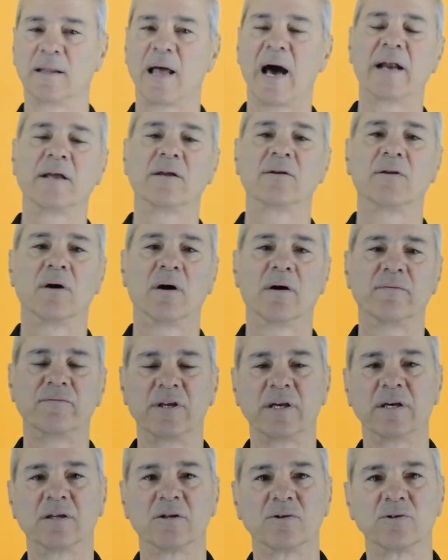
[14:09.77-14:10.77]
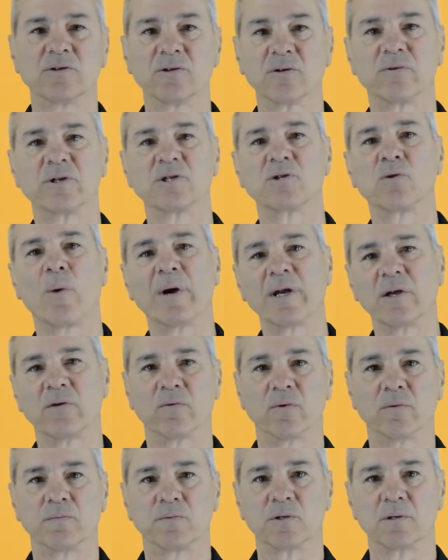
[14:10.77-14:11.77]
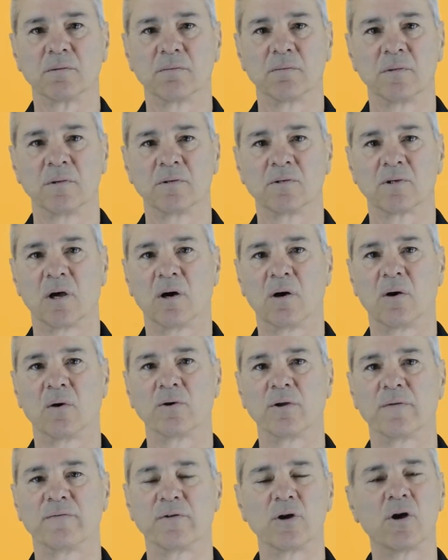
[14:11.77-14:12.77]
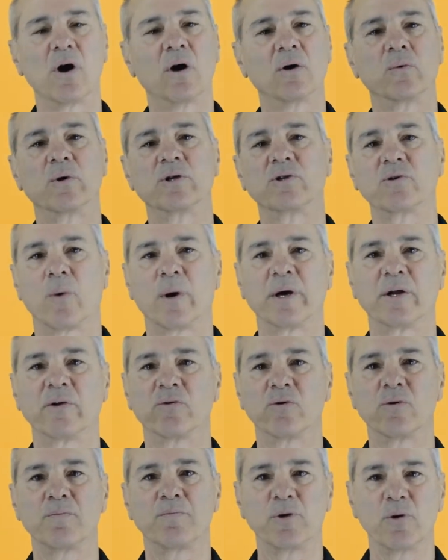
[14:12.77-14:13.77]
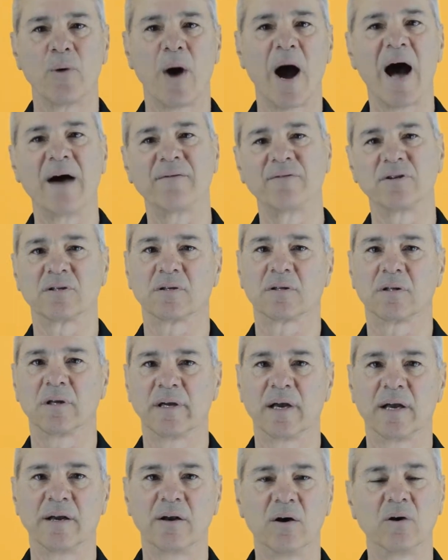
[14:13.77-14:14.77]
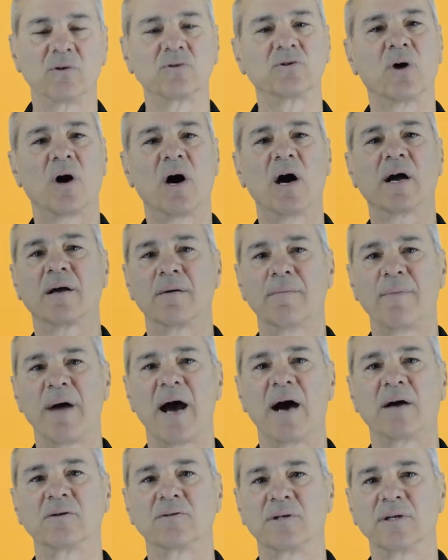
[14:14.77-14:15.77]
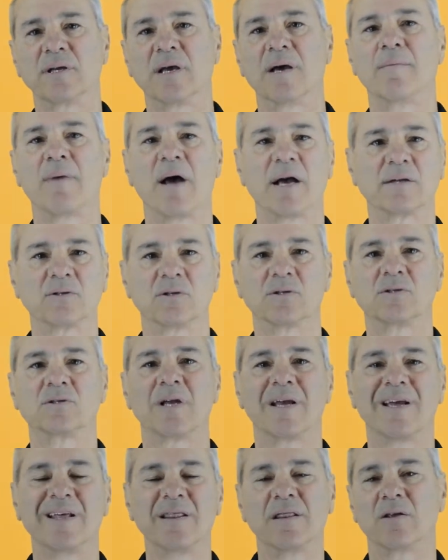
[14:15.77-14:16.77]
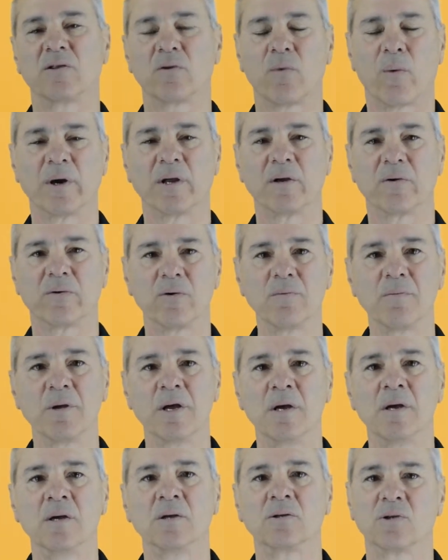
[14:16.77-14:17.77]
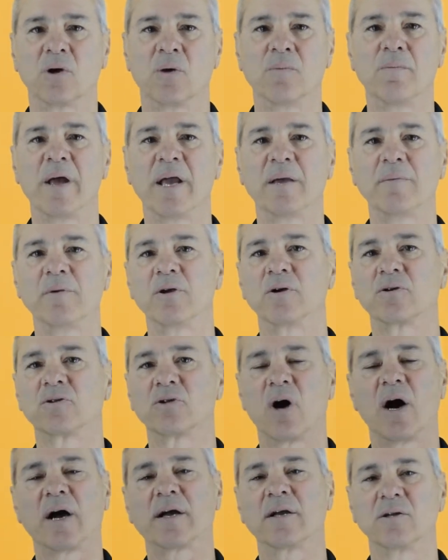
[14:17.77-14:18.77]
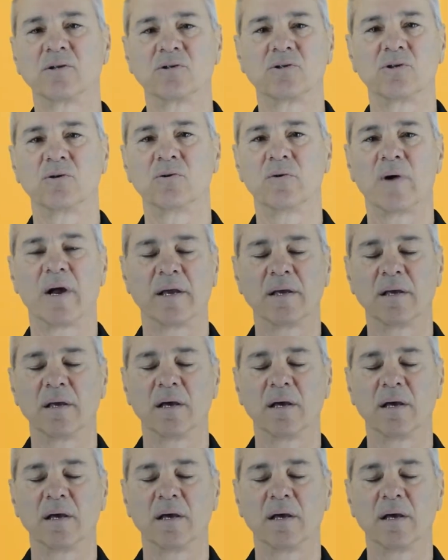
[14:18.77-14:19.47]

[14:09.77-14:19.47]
a lot of dealers are in 20 groups. So if you go to a 20 group, you obviously, I know, talk about DMSs in the 20 group. So maybe you're talking to